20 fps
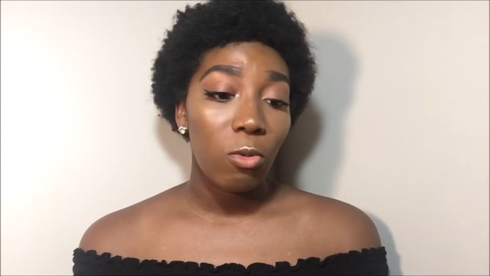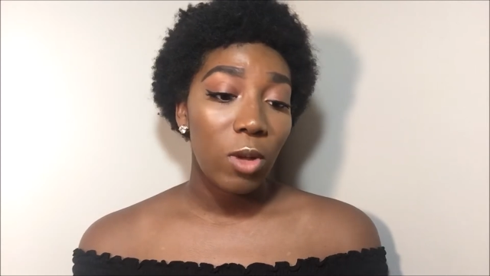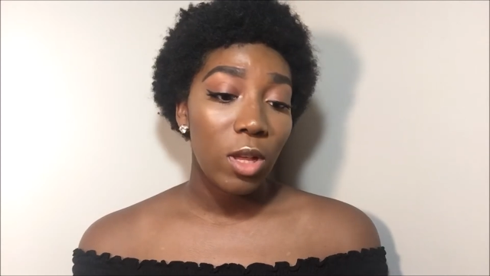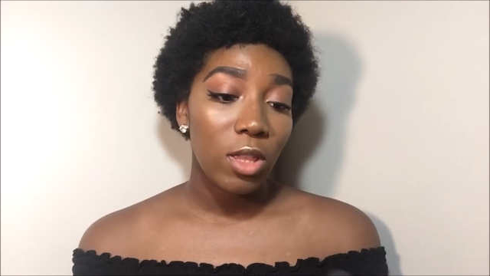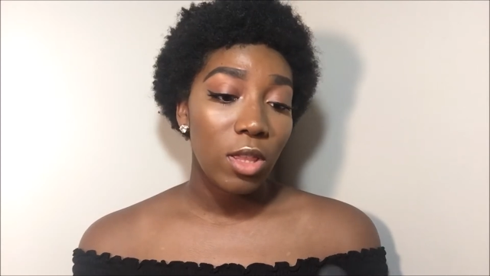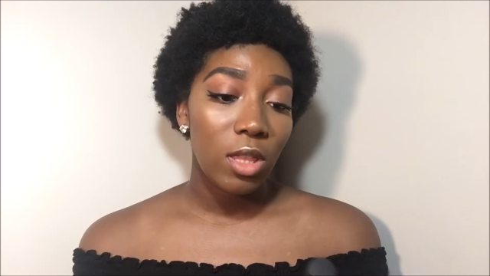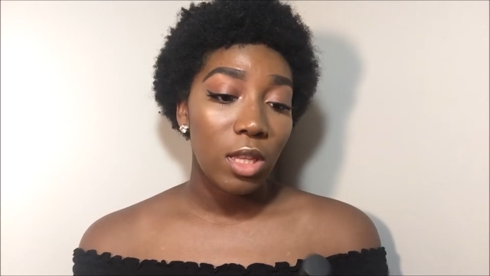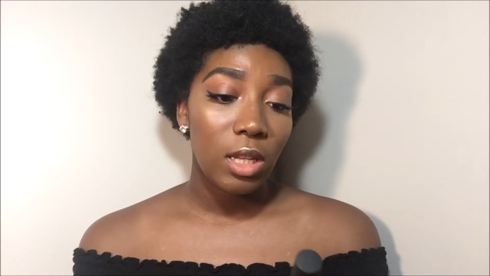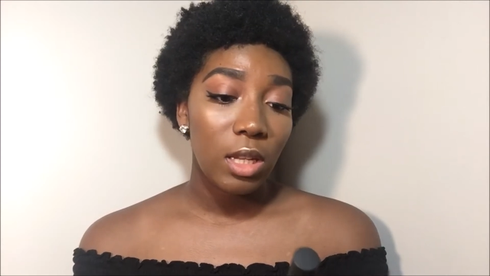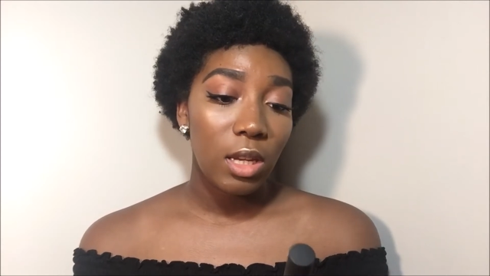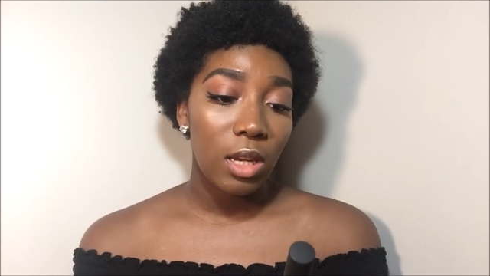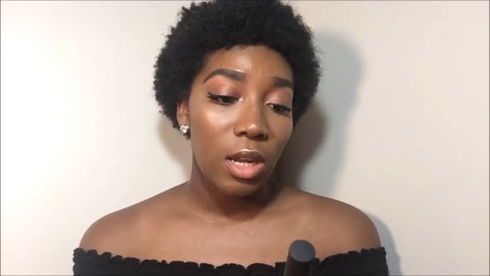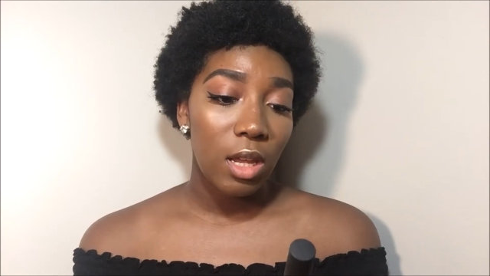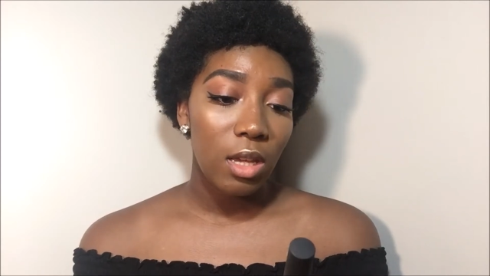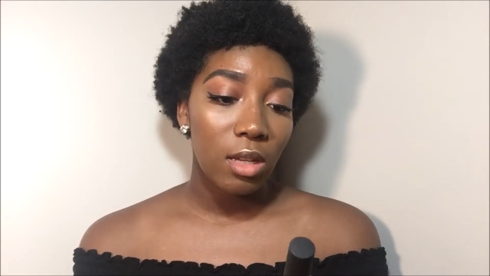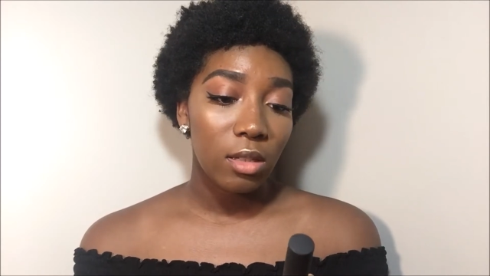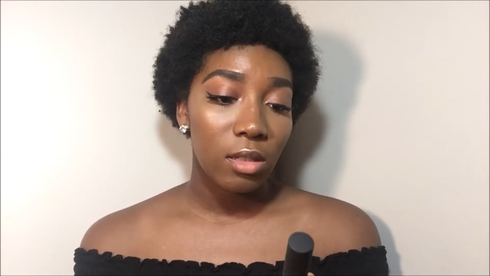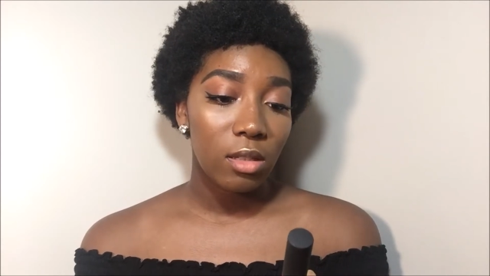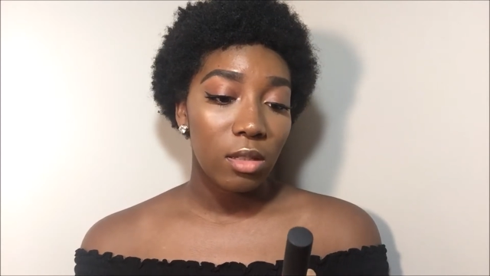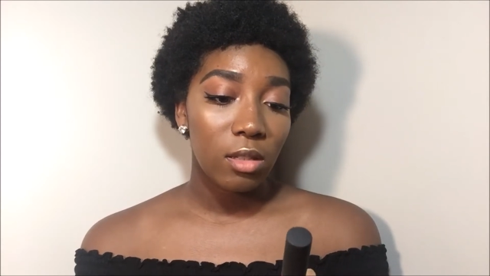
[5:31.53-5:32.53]
with the
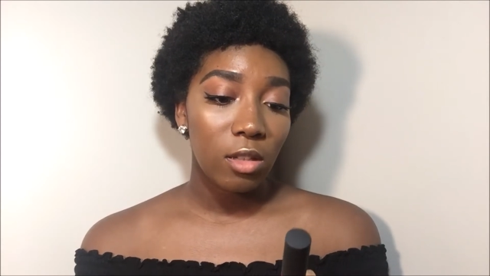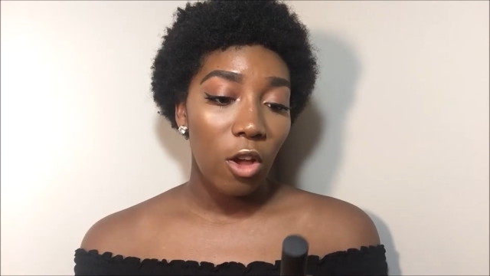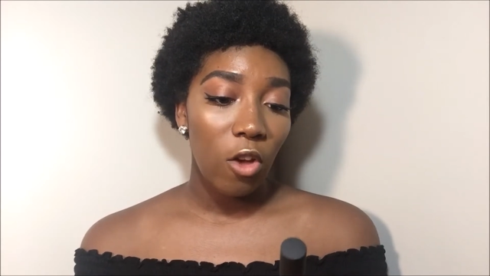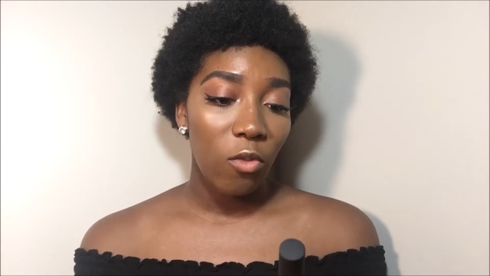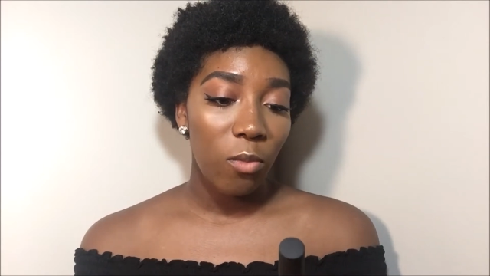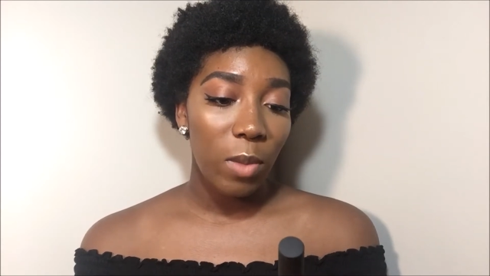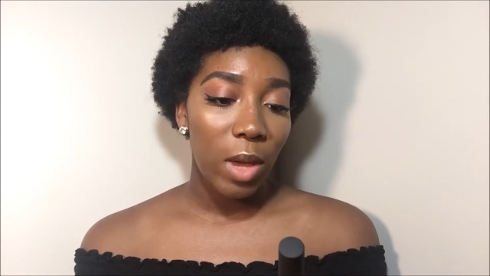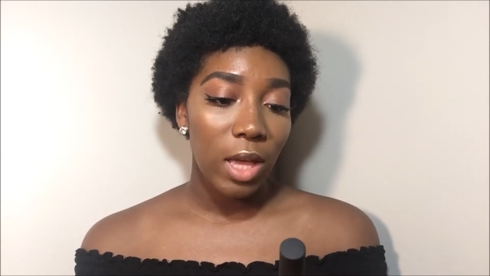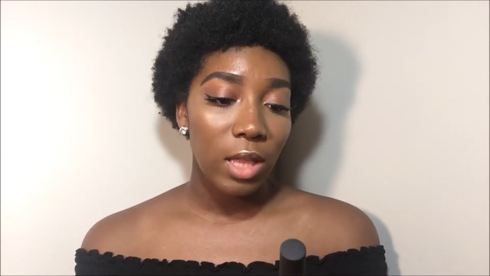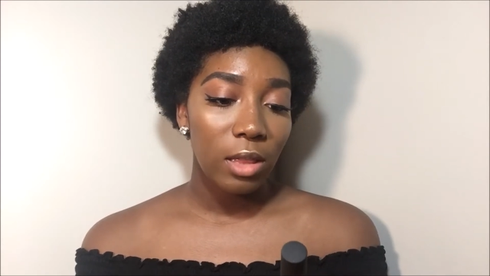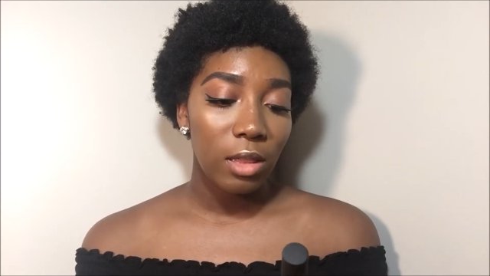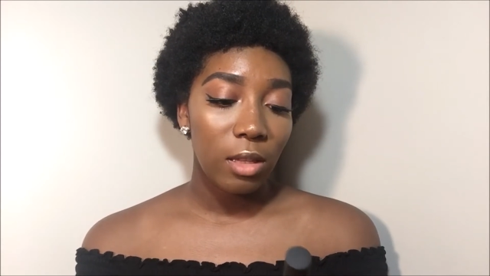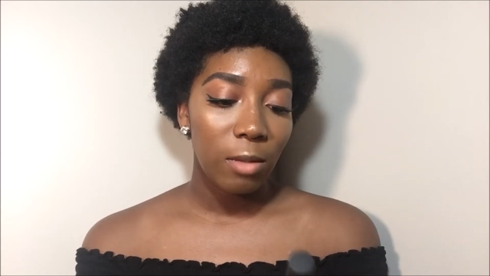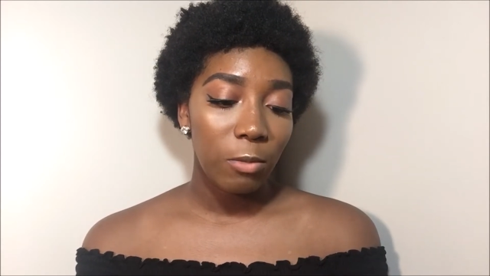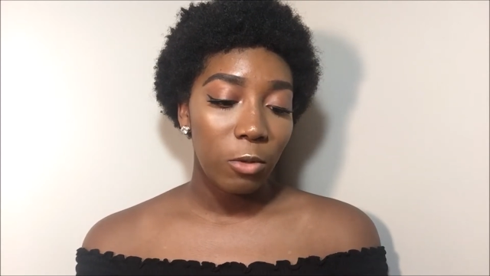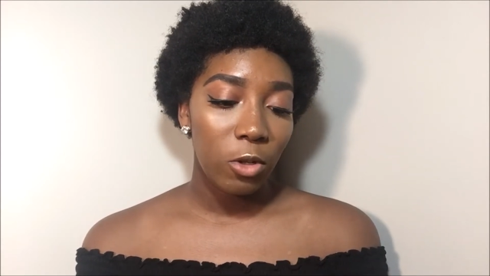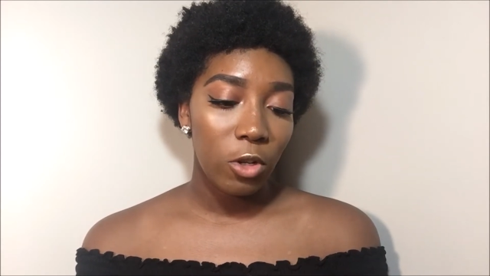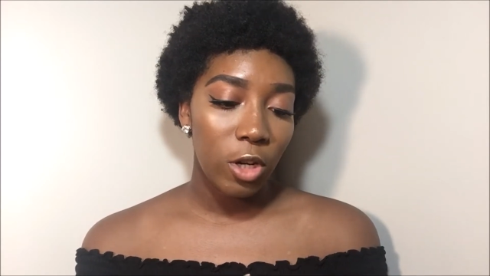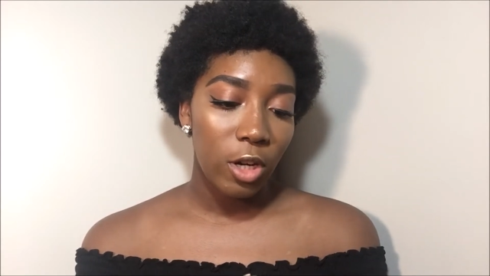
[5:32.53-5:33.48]
NYX Soft Matte Lip